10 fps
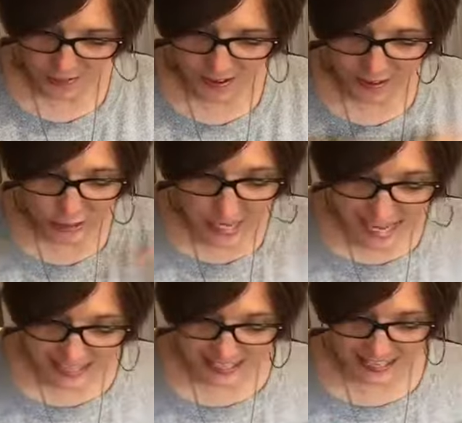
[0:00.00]
With
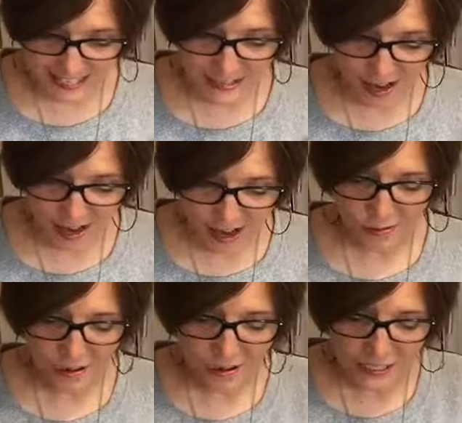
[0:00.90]
Jesus on
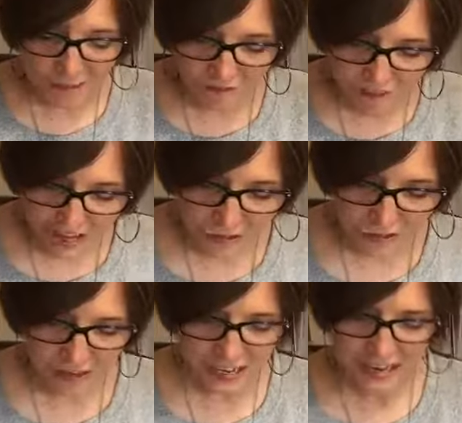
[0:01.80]
you, there is
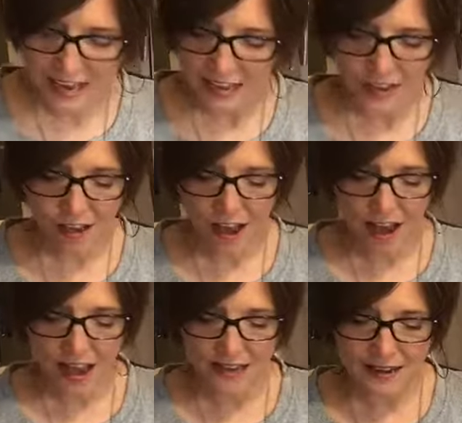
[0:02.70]
victory in
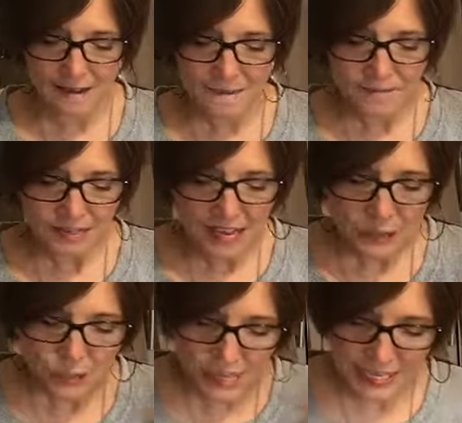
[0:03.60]
God.
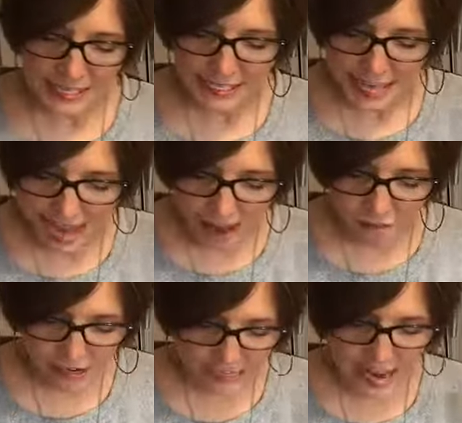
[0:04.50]
In Jesus,
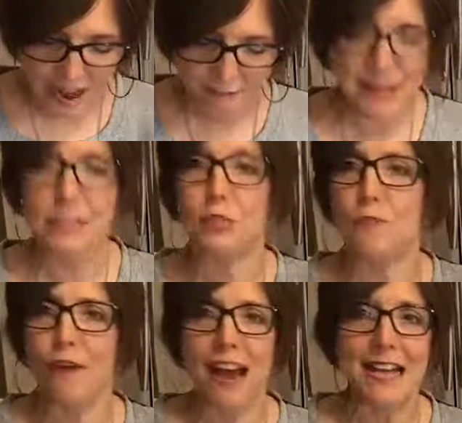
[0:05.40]
every time He
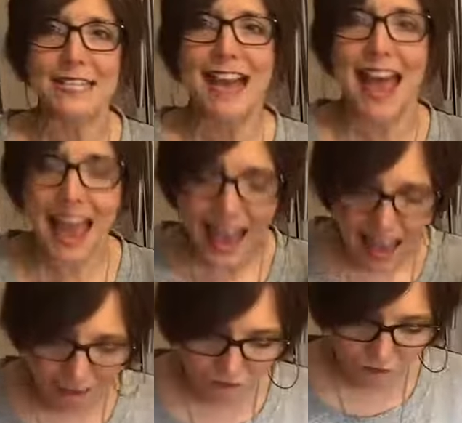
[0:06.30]
spreads
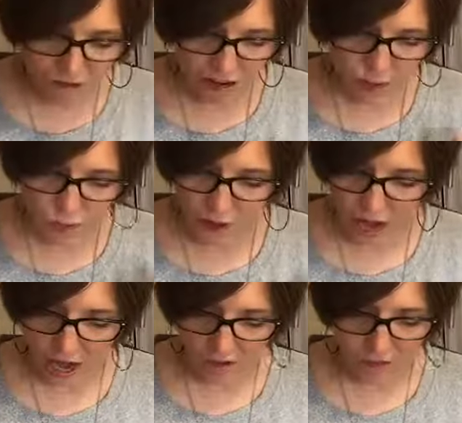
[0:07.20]

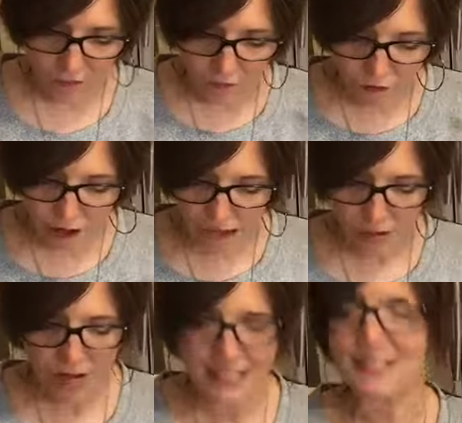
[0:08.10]
everywhere the
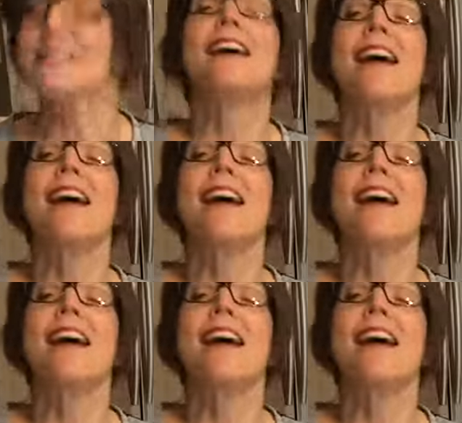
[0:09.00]
fragrance